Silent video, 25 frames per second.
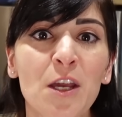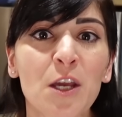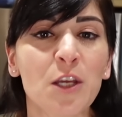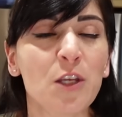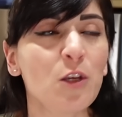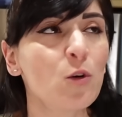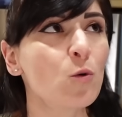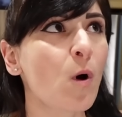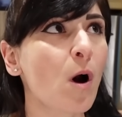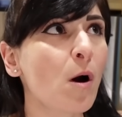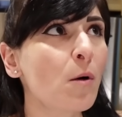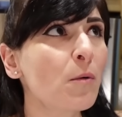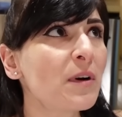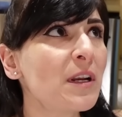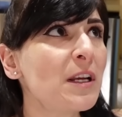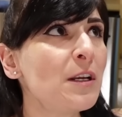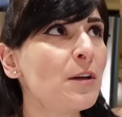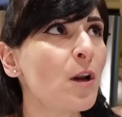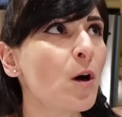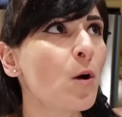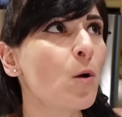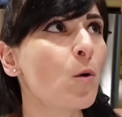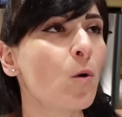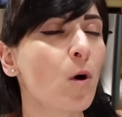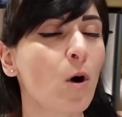You already
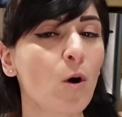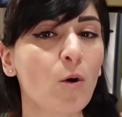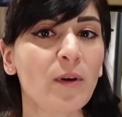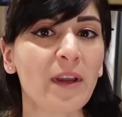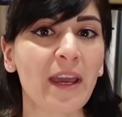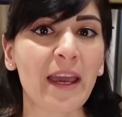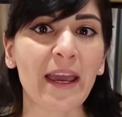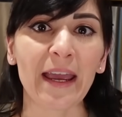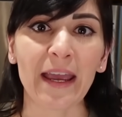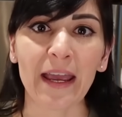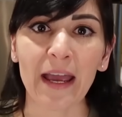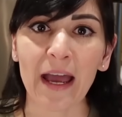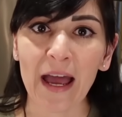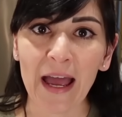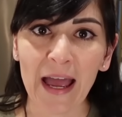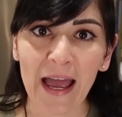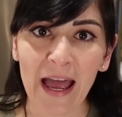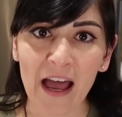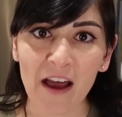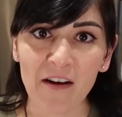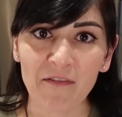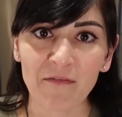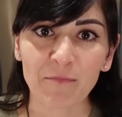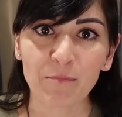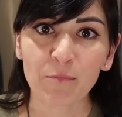know, okay, I
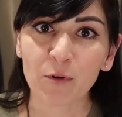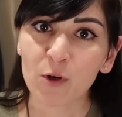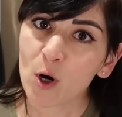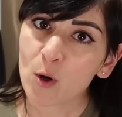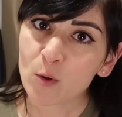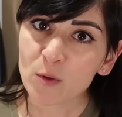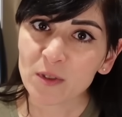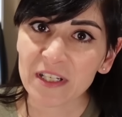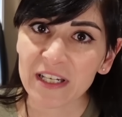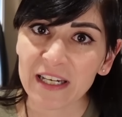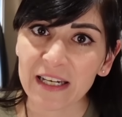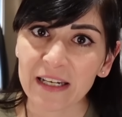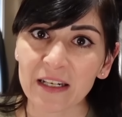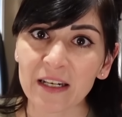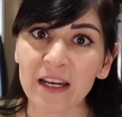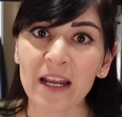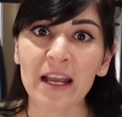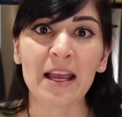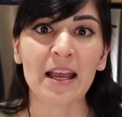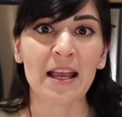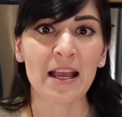have protein.